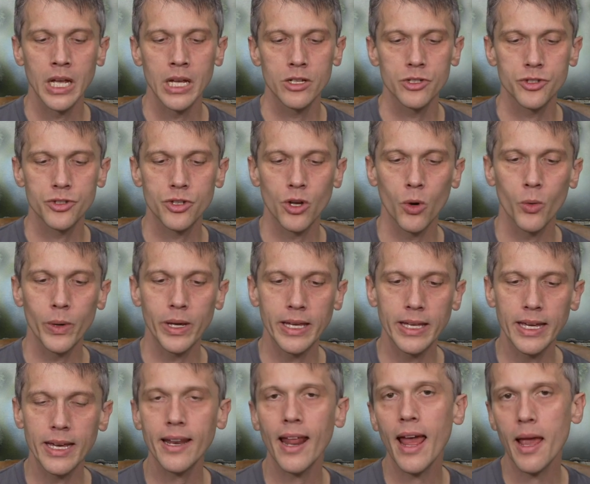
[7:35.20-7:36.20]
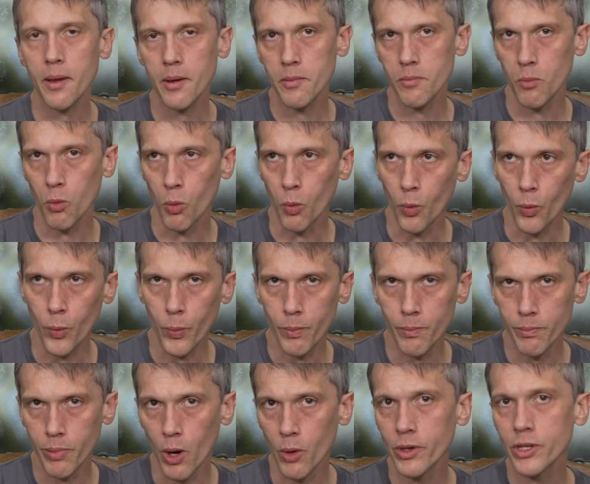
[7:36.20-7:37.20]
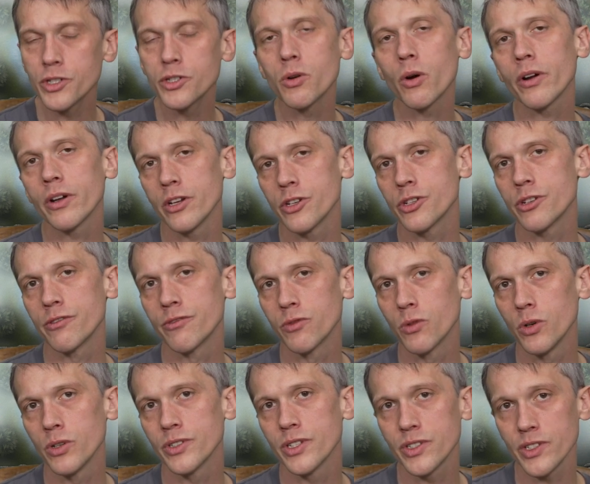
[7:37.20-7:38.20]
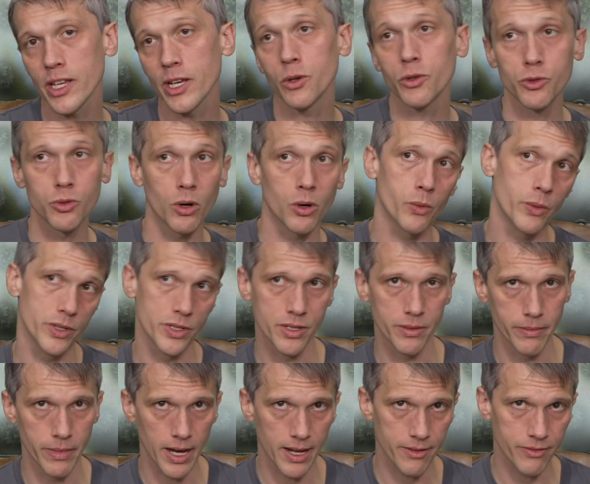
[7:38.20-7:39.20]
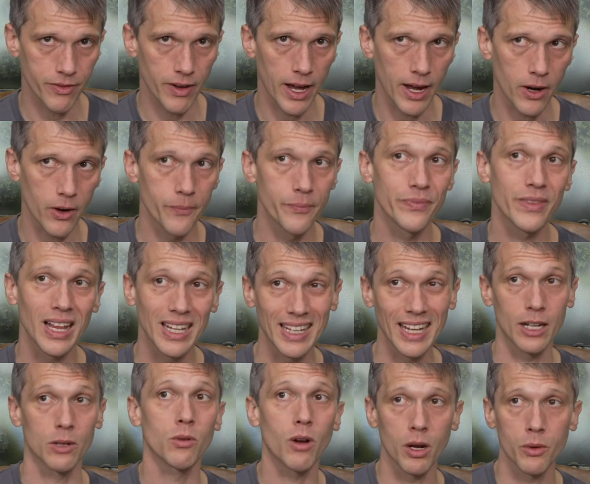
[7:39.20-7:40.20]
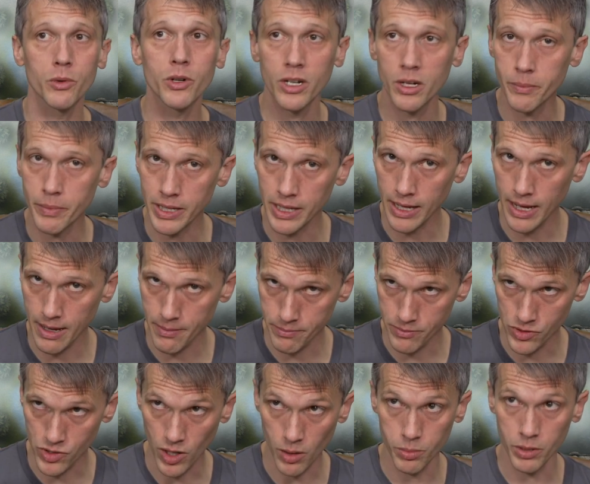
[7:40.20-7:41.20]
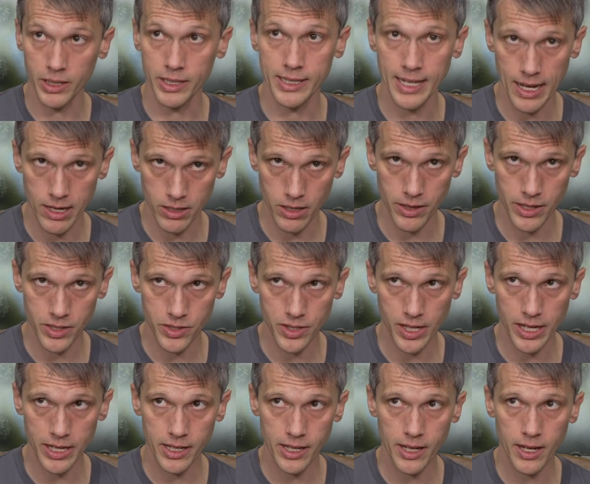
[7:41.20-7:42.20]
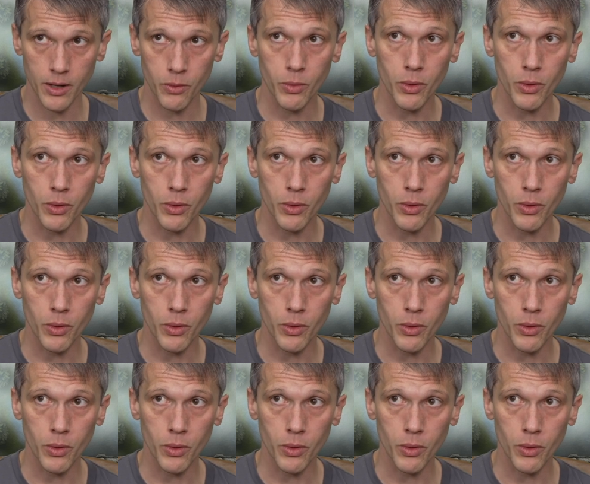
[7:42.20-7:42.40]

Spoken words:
So we get a bonus to our initiative rolls that's equal to our wisdom modifier. Later on, we're going to be doubling down on this idea.